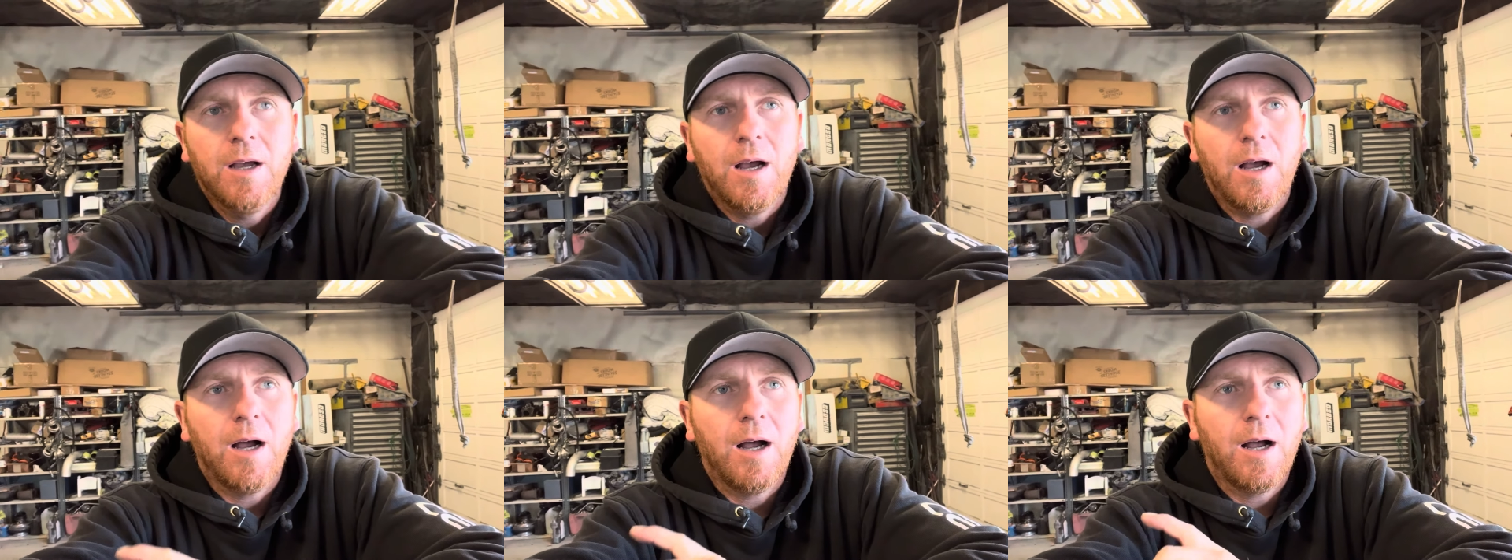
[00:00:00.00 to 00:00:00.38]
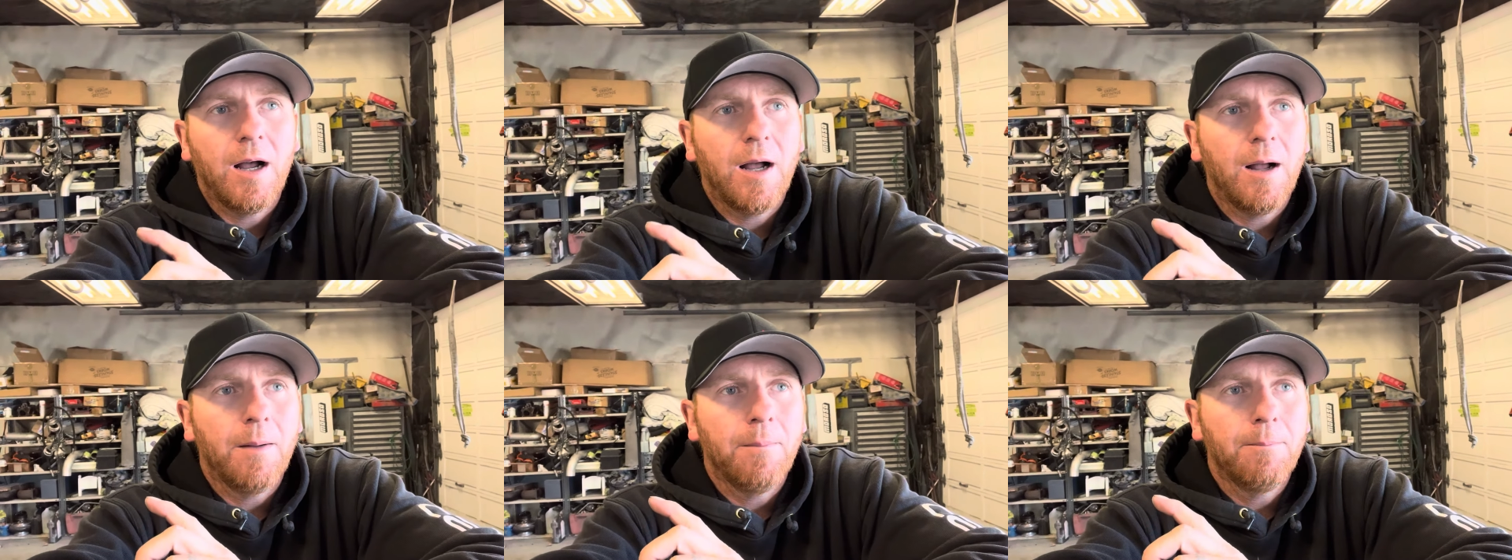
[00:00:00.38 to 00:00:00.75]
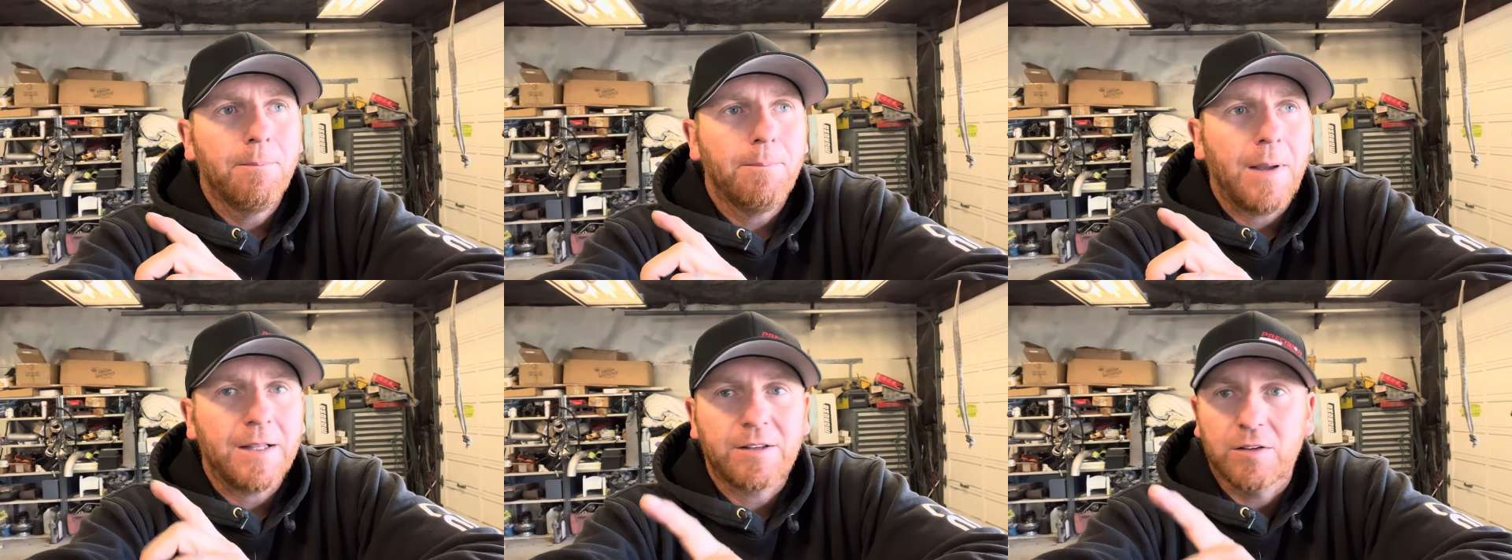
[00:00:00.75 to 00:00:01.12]

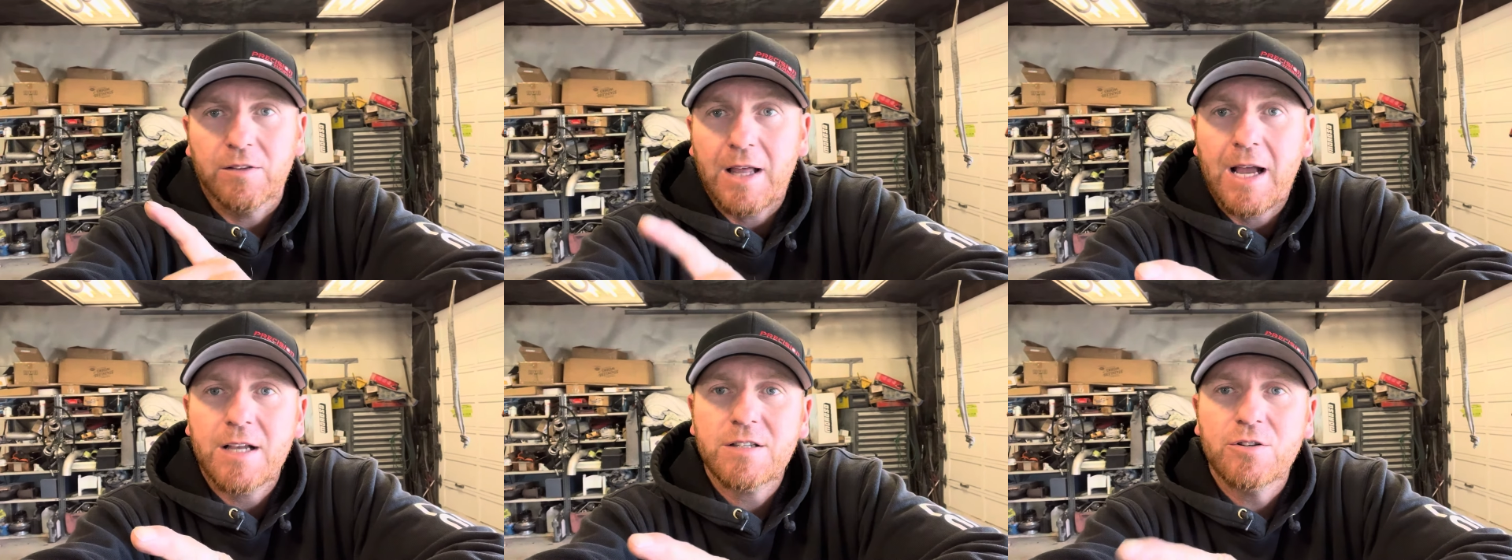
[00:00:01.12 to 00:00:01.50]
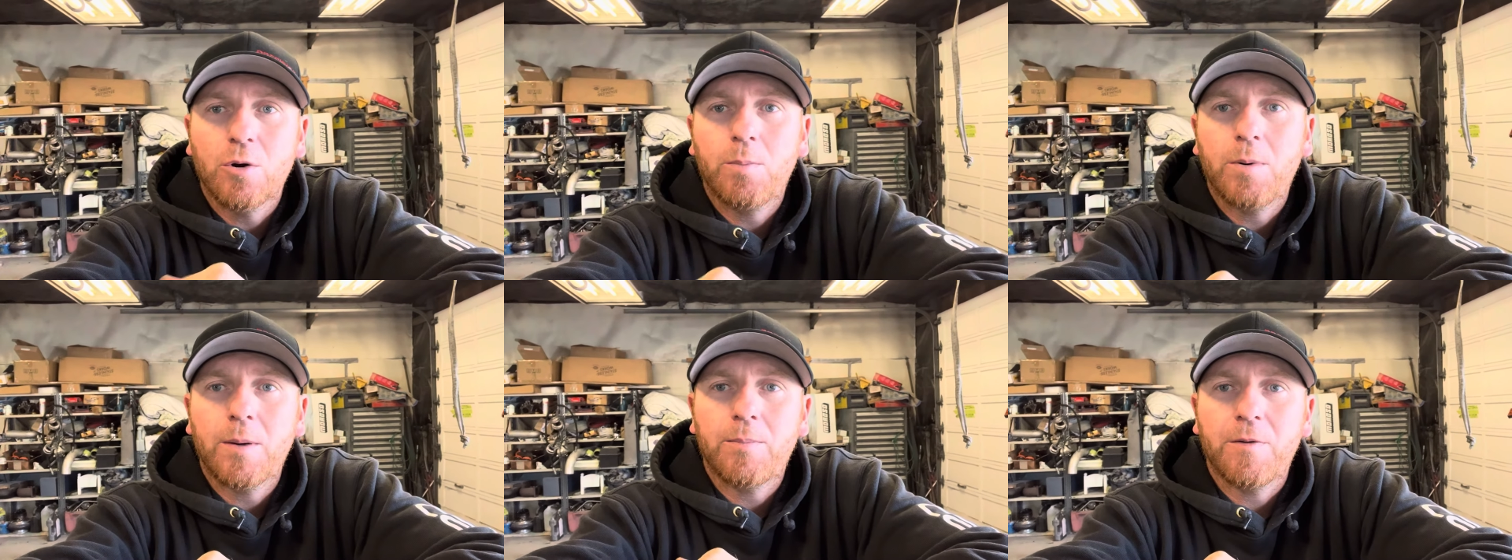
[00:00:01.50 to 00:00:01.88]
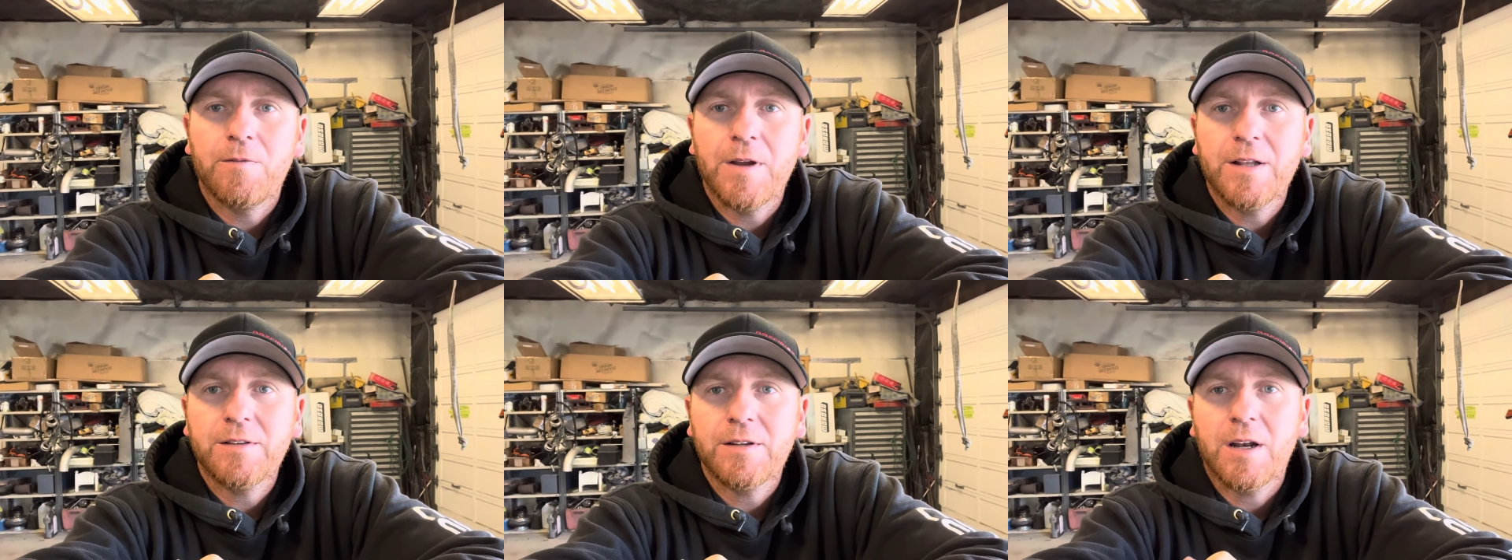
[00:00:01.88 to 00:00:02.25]
at the last no prep
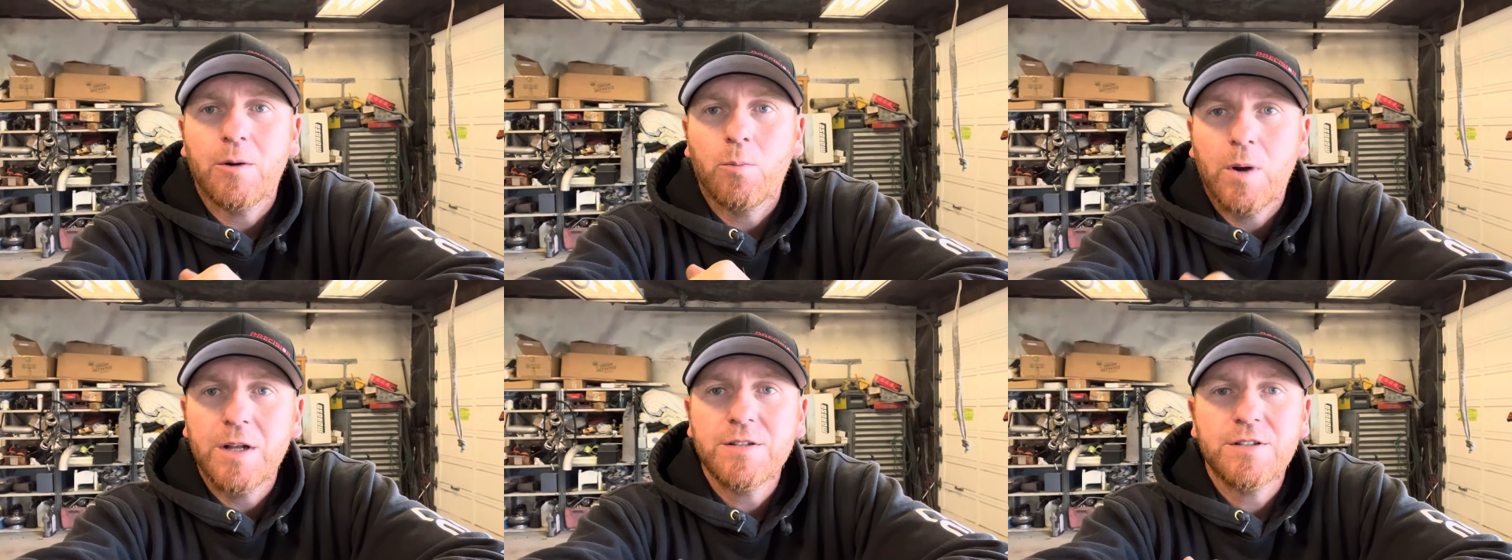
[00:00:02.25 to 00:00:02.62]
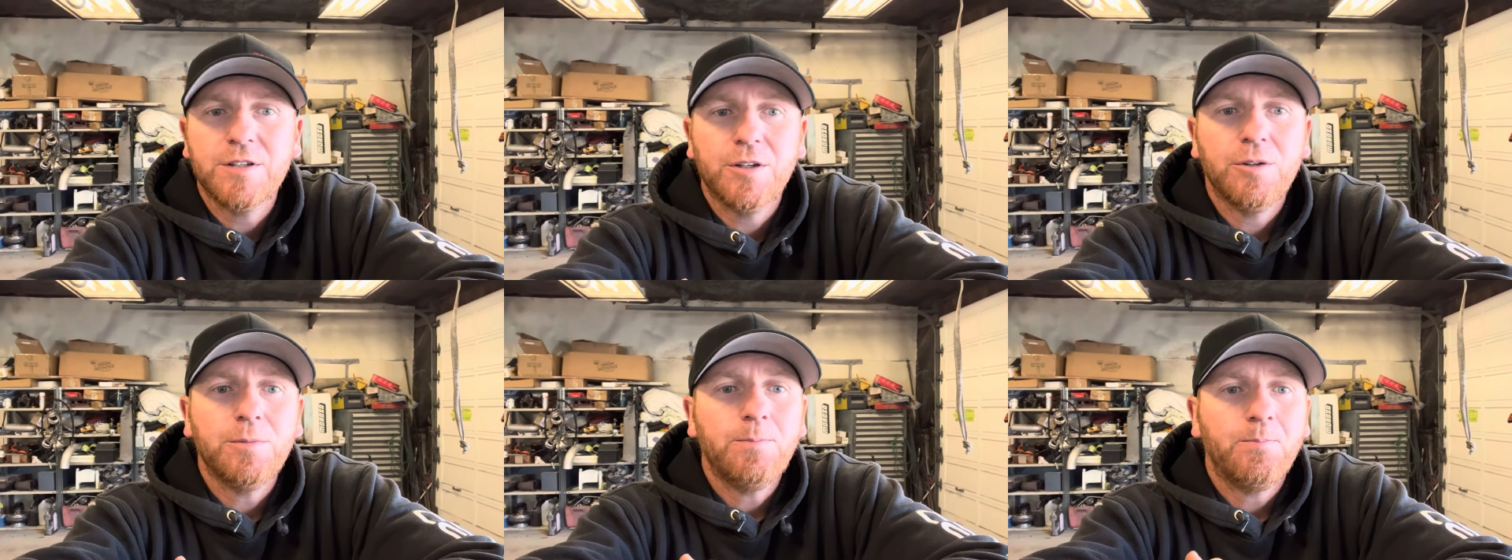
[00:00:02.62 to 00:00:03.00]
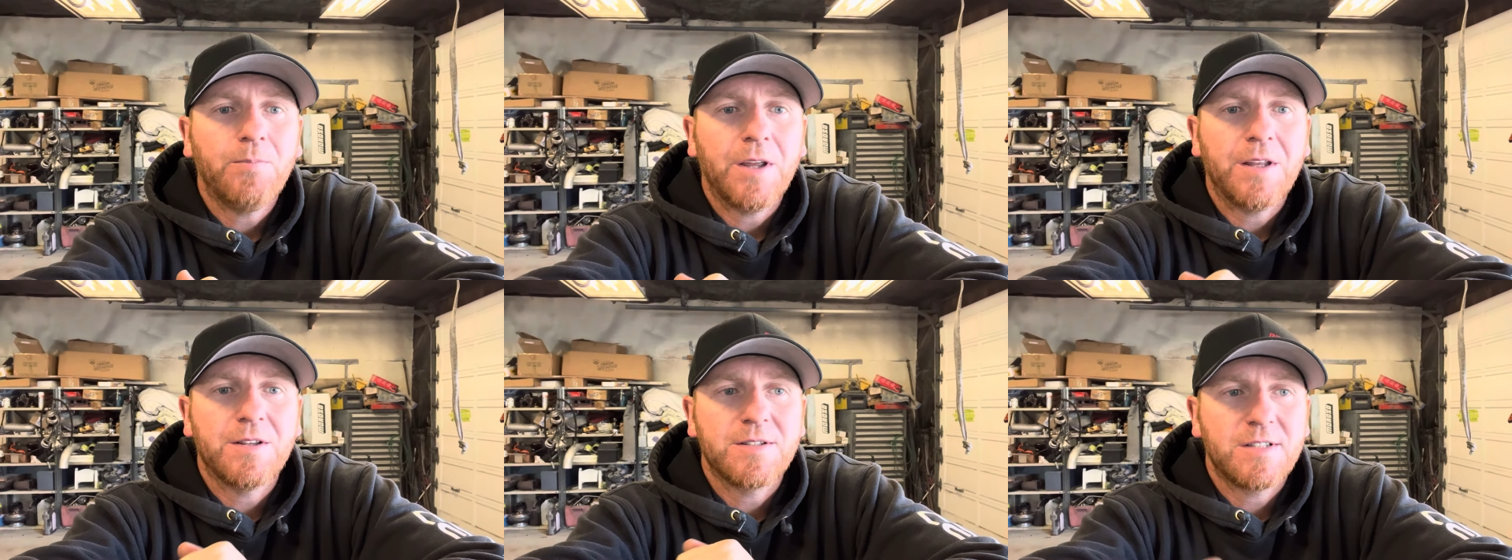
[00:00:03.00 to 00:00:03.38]
event that I went to
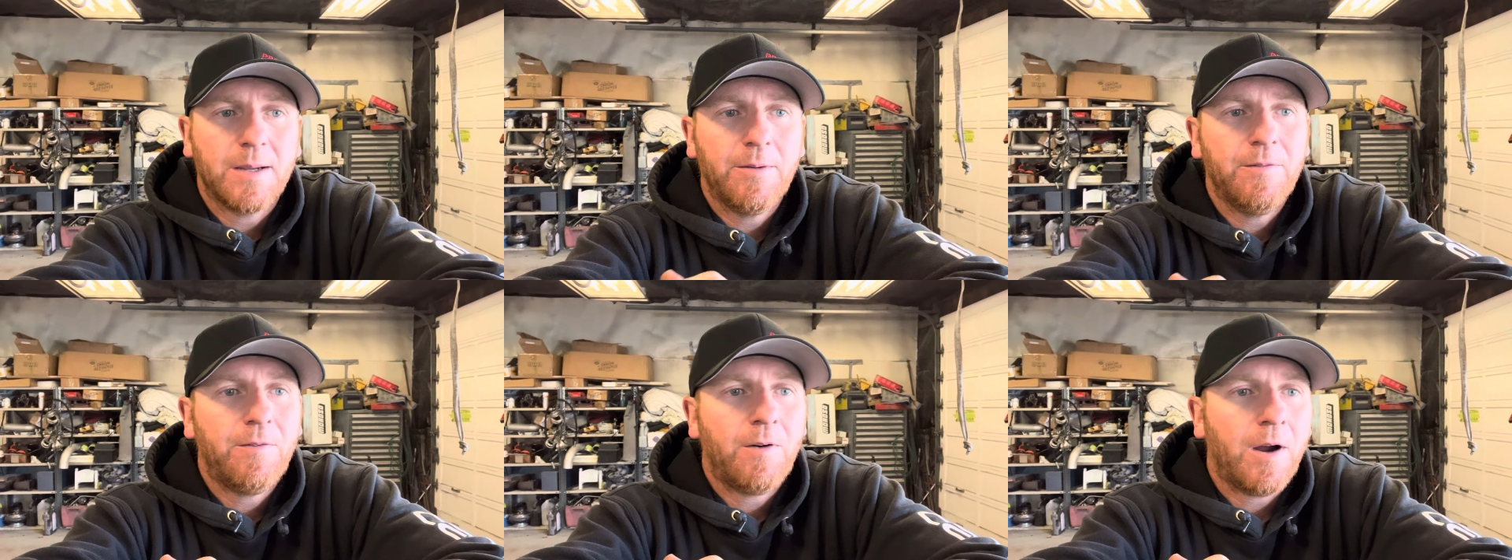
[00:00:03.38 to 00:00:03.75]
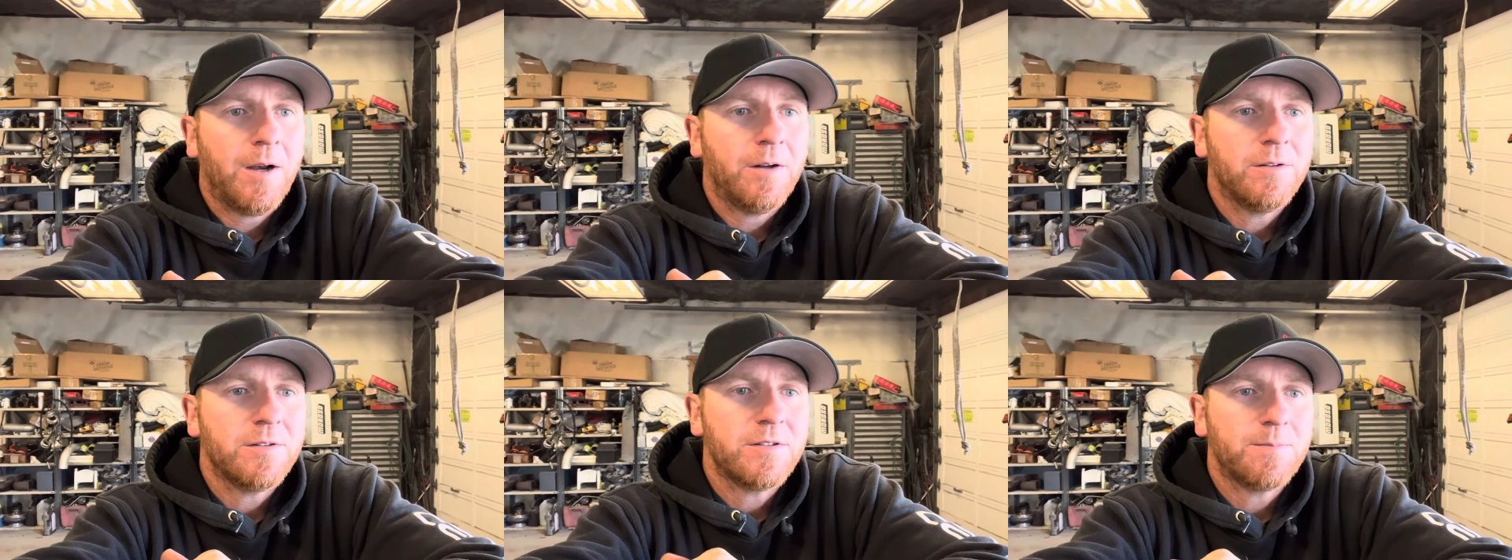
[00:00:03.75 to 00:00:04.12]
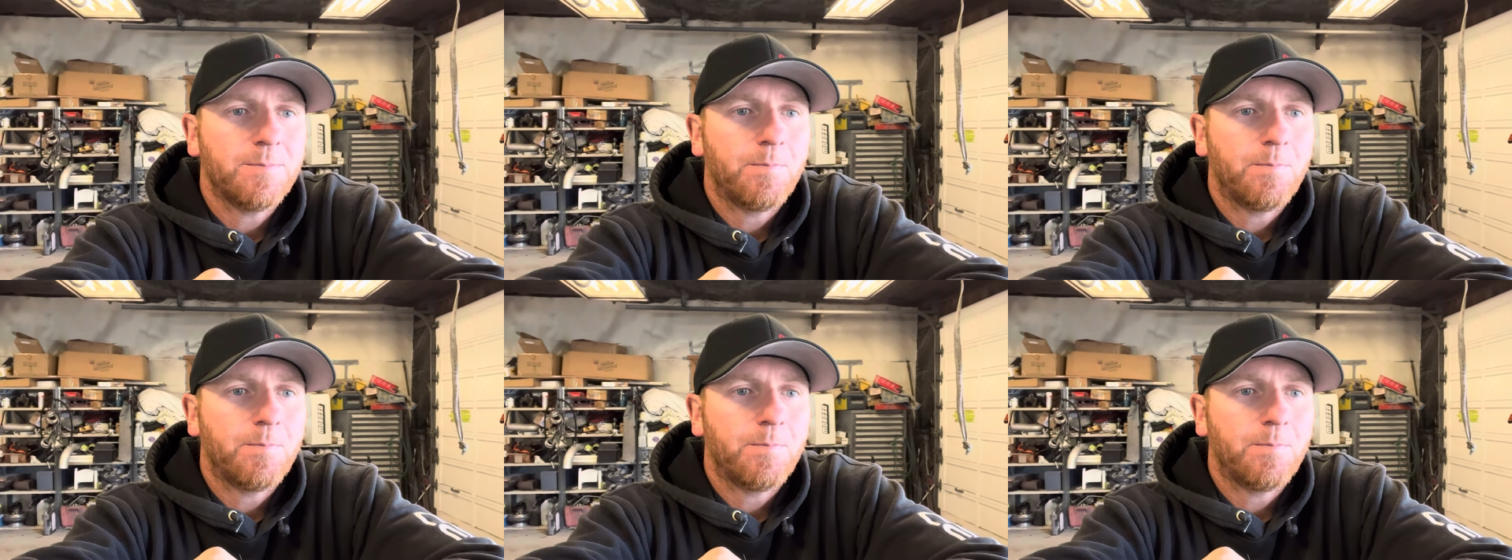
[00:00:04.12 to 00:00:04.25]
in the semifinals.